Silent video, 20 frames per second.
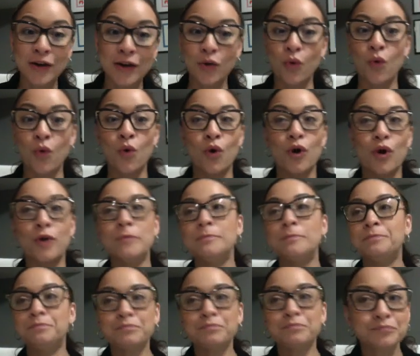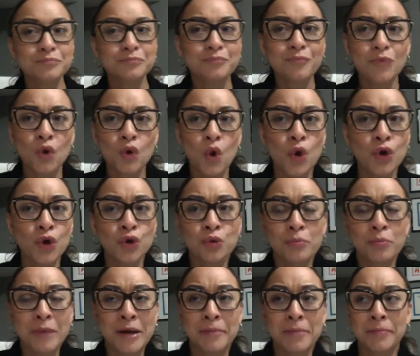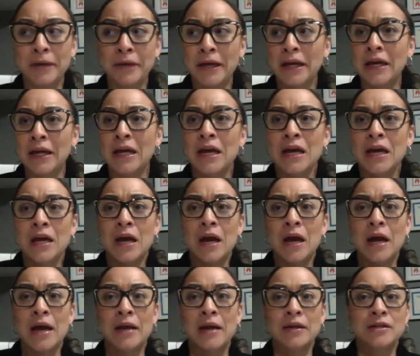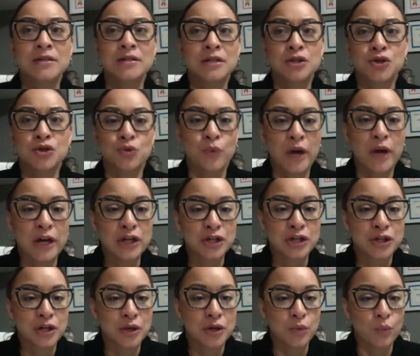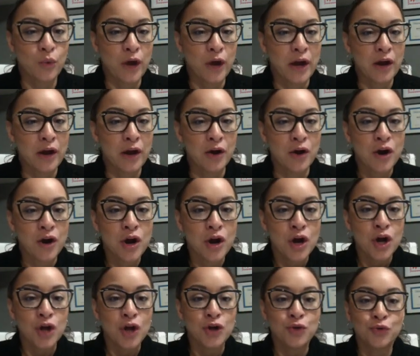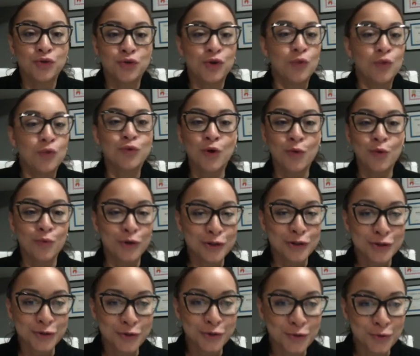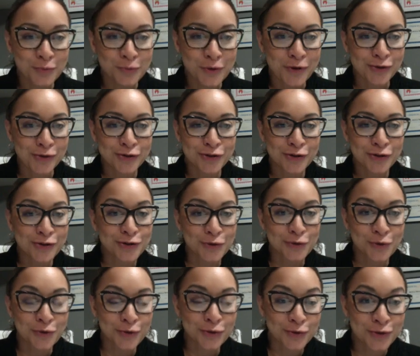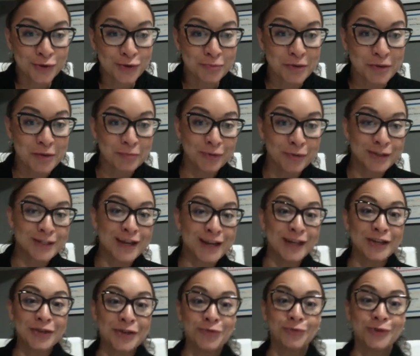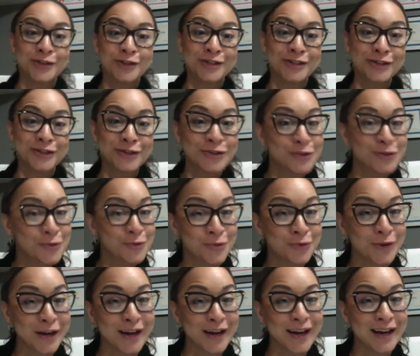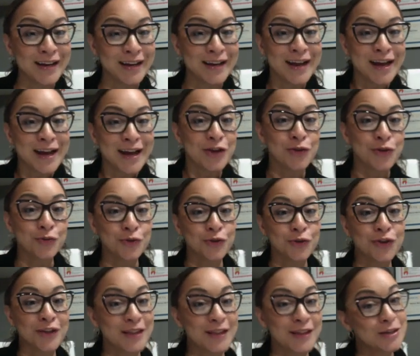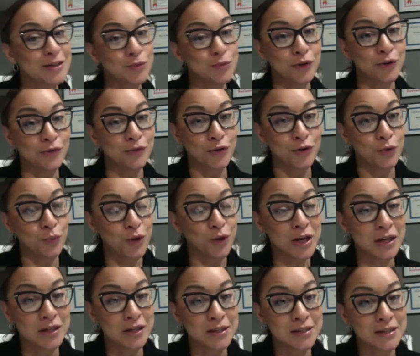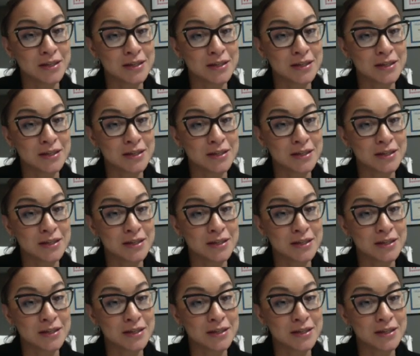Or you might be in a situation where you don't know what to do because you're so used to people telling you what to do, and you know that that's one of your weaknesses.